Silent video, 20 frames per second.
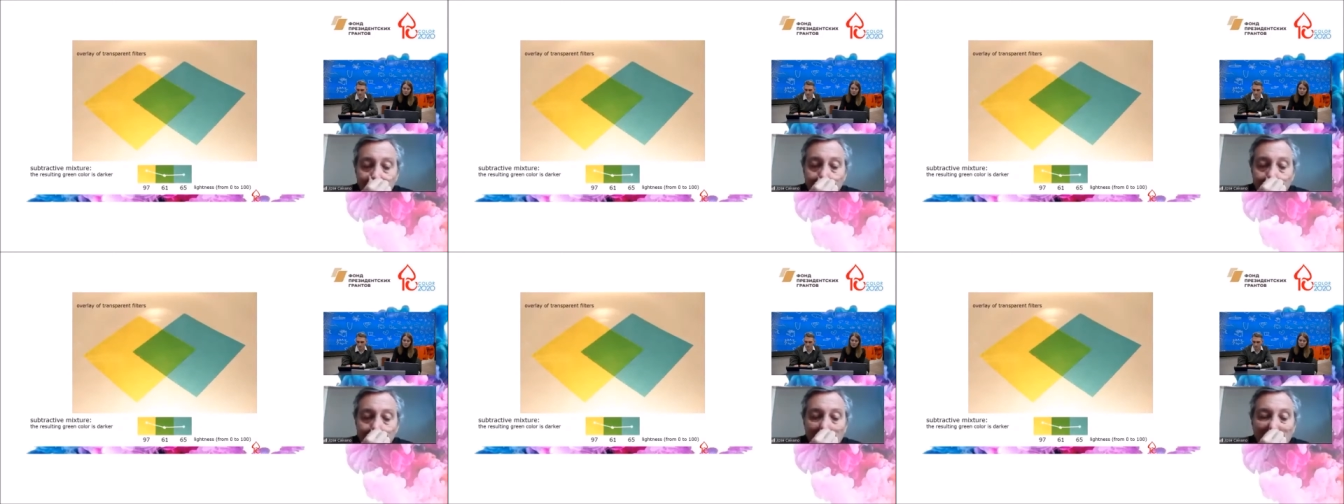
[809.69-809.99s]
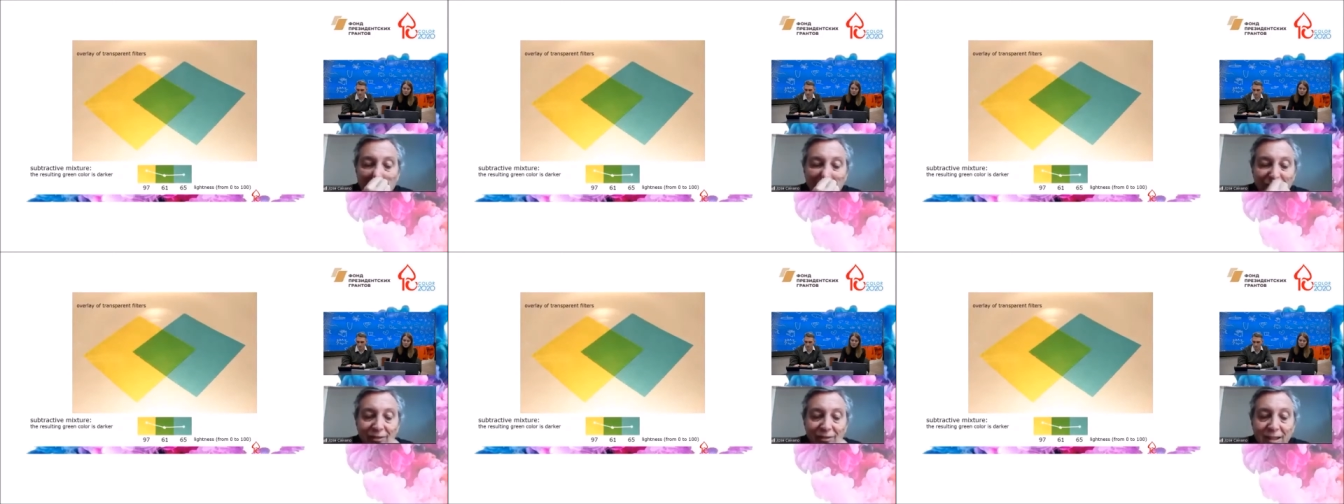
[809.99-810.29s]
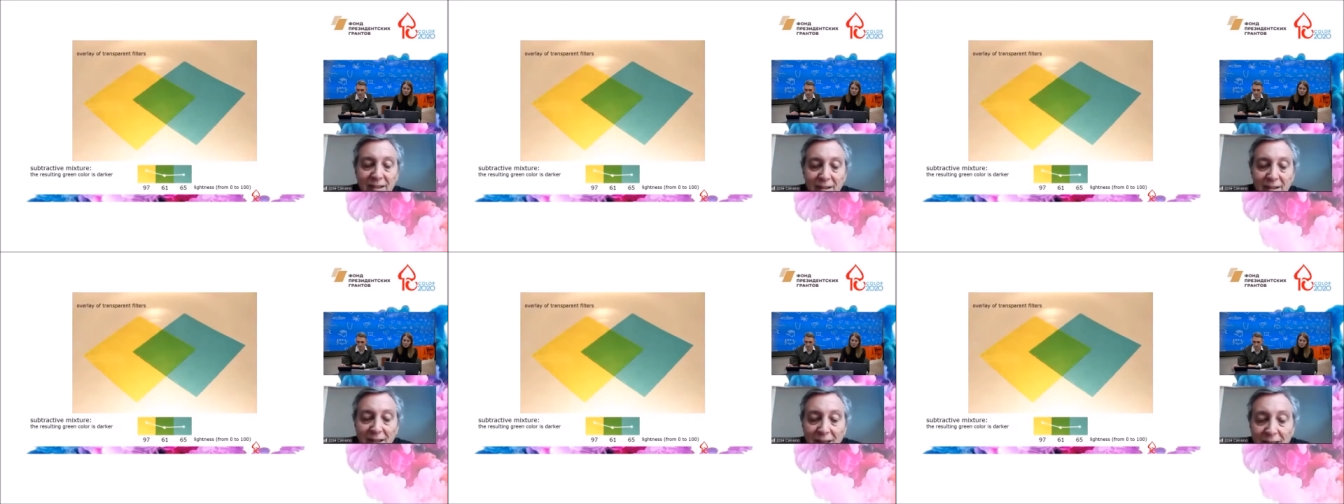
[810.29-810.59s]

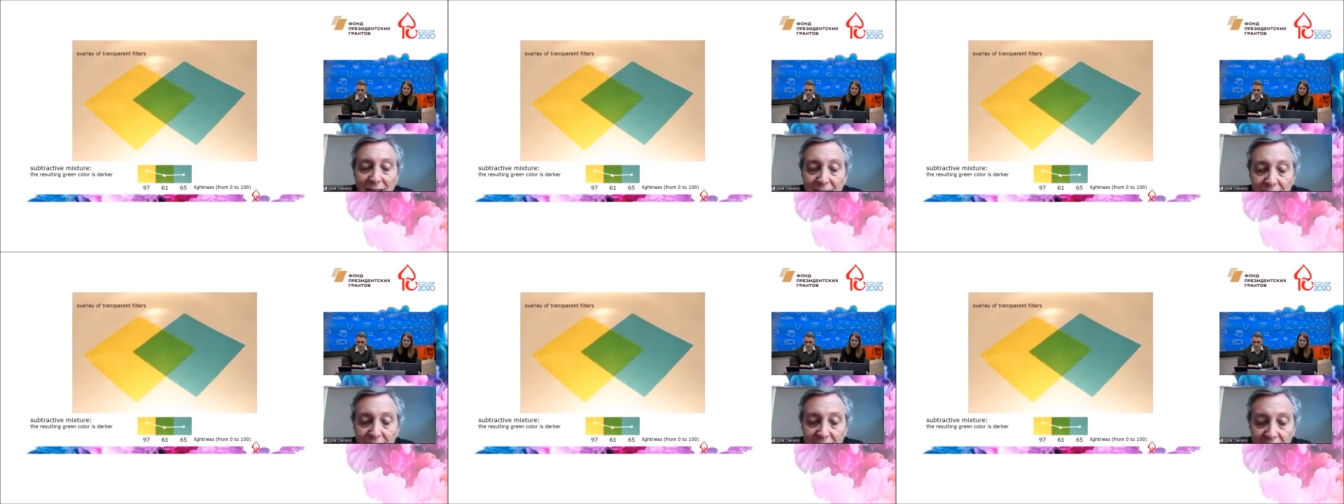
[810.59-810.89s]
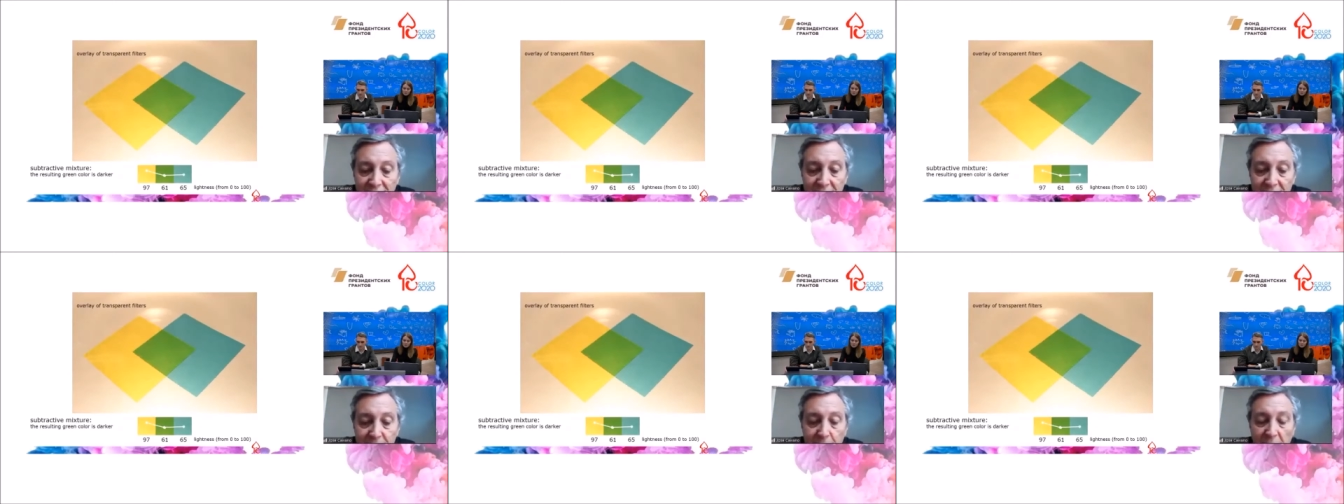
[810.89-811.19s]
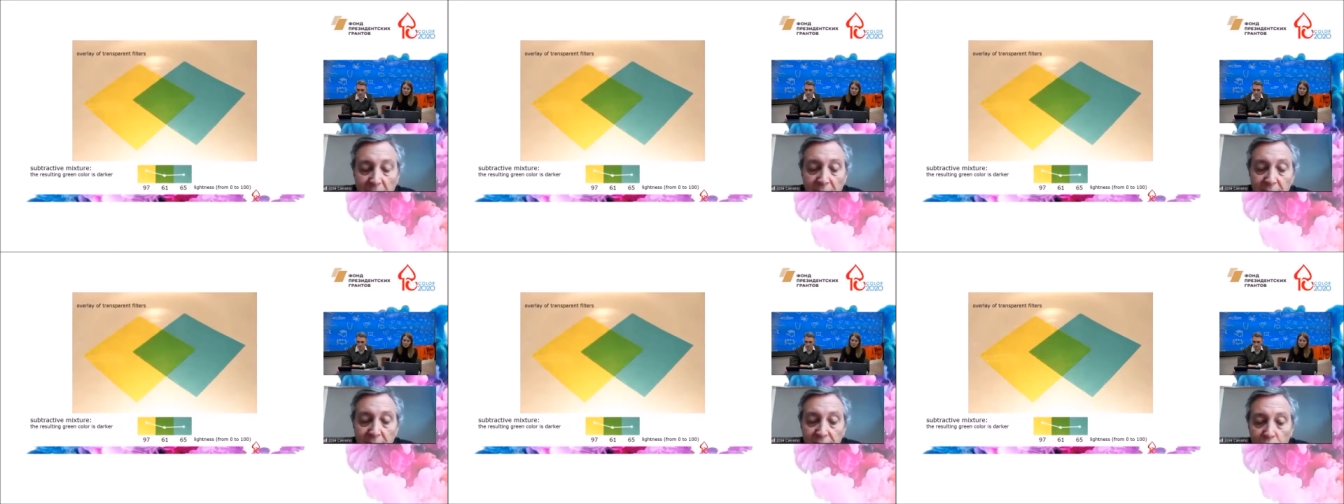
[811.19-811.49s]
perfectly
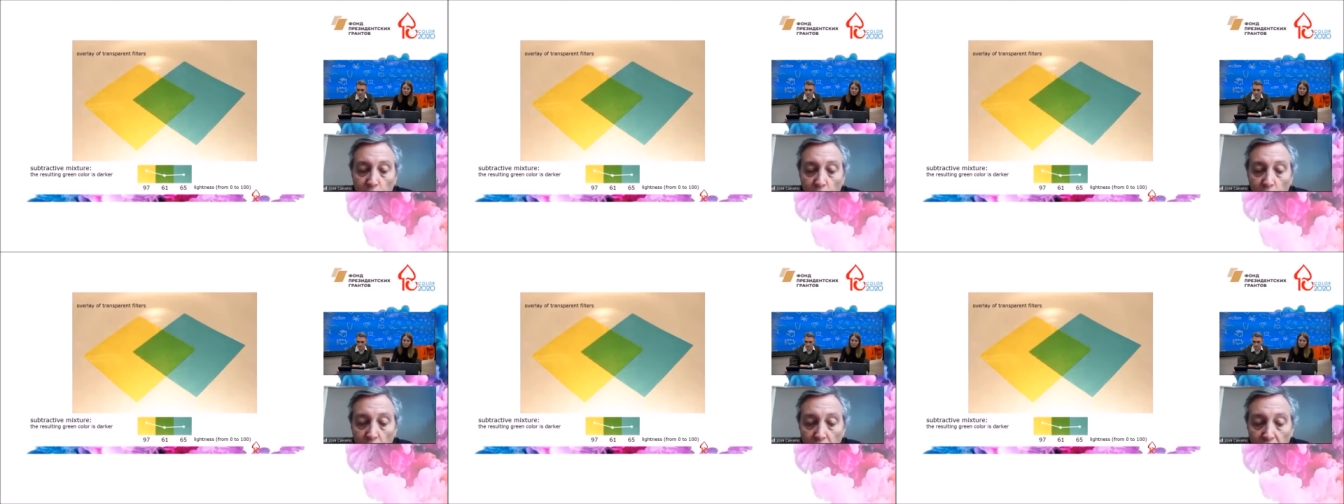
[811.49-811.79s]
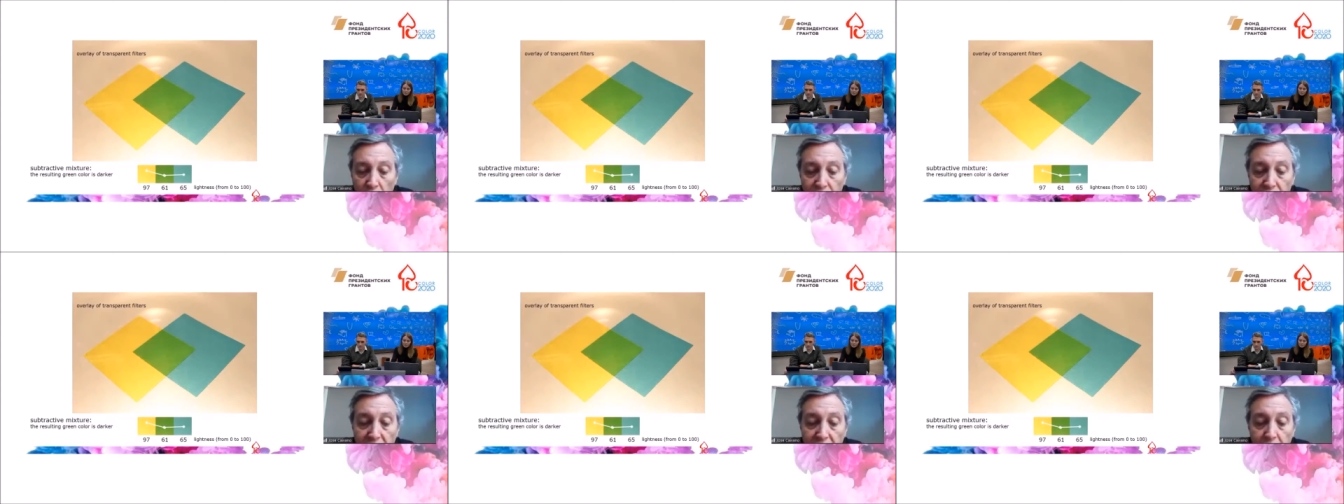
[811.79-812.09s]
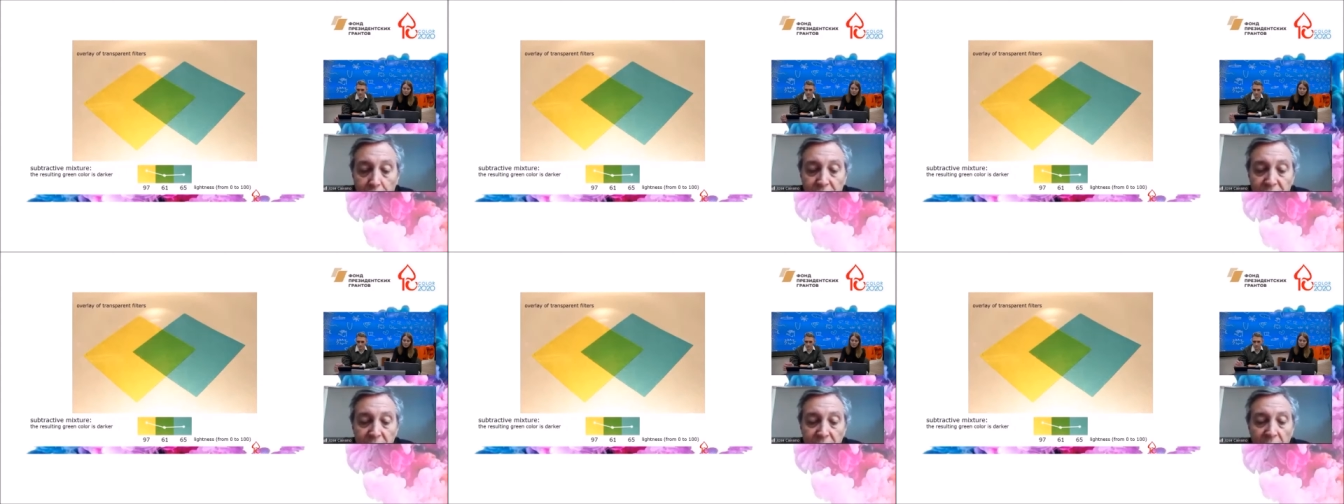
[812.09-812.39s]
transparent color
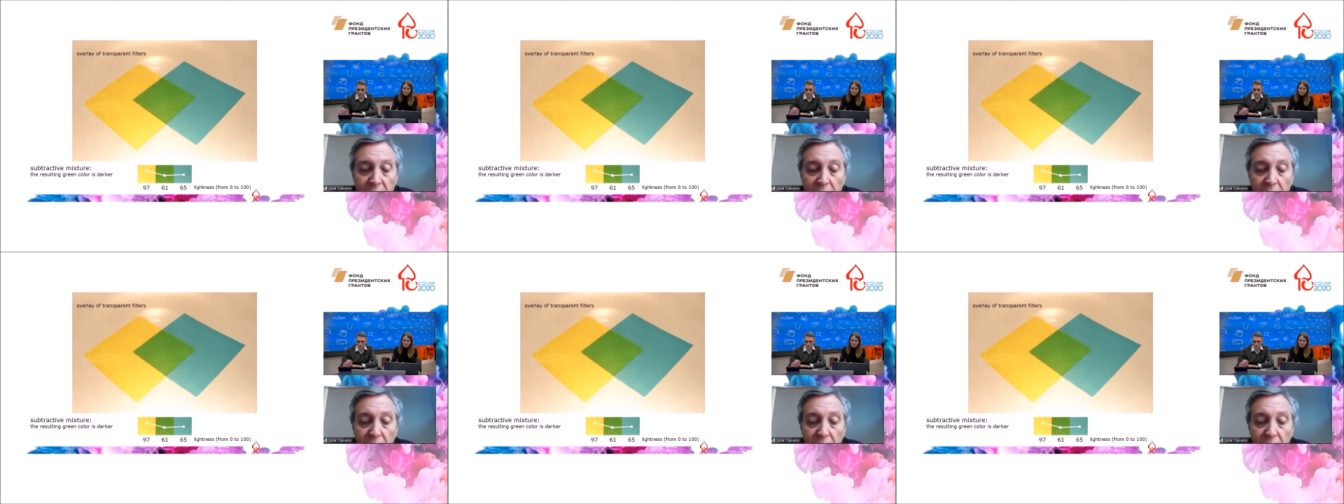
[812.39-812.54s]
films,